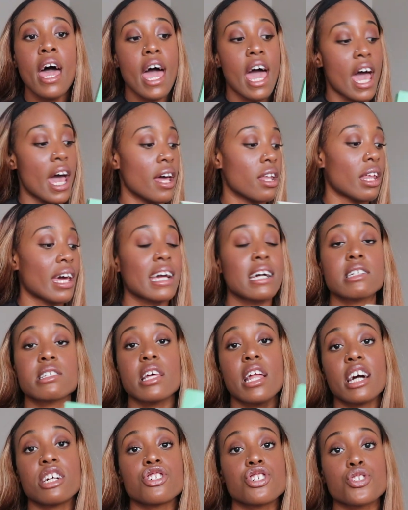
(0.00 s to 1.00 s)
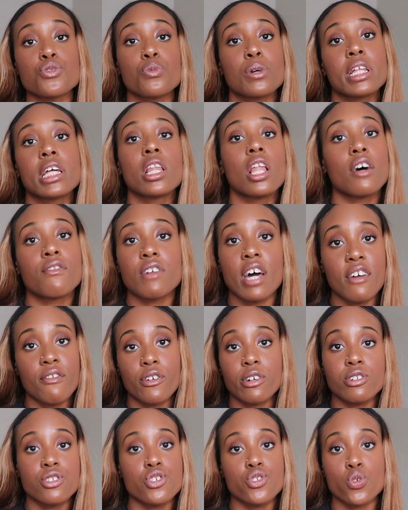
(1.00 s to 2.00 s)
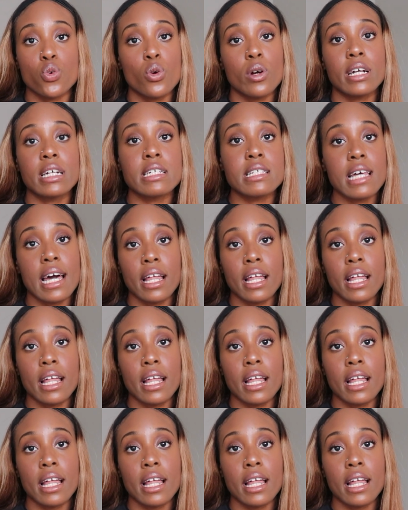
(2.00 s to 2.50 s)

And like I said, I just really love diverse stories.